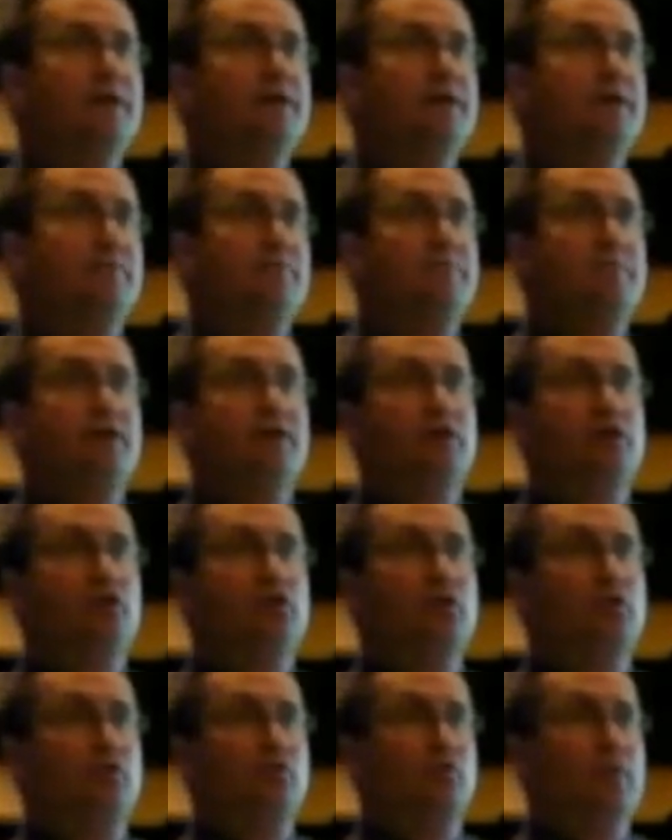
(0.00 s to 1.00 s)
some
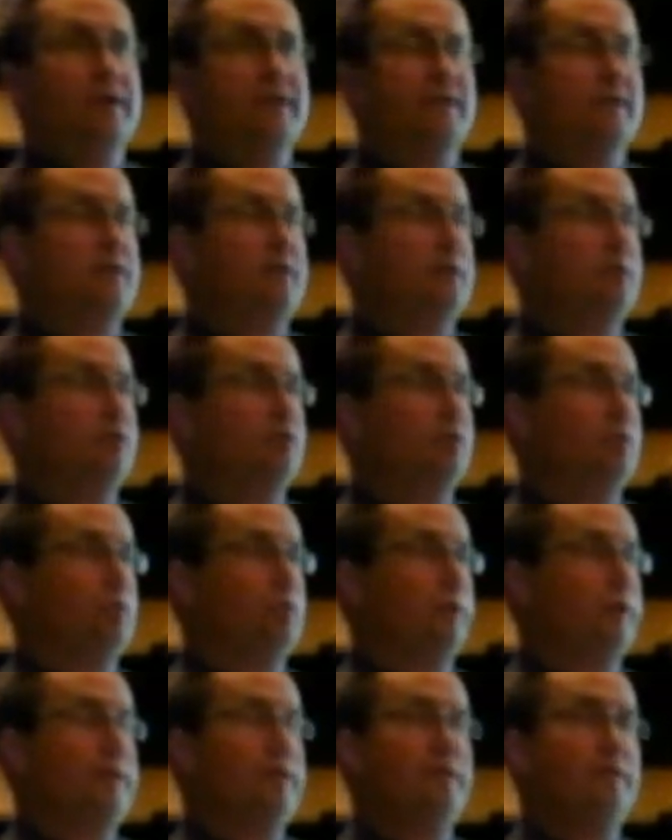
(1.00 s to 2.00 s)
mixed-use
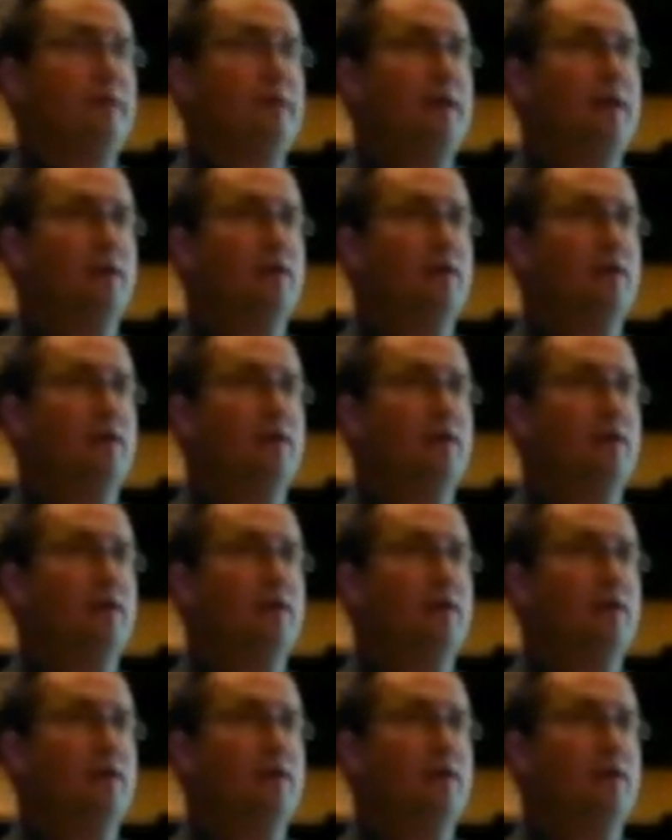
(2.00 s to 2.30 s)
residential and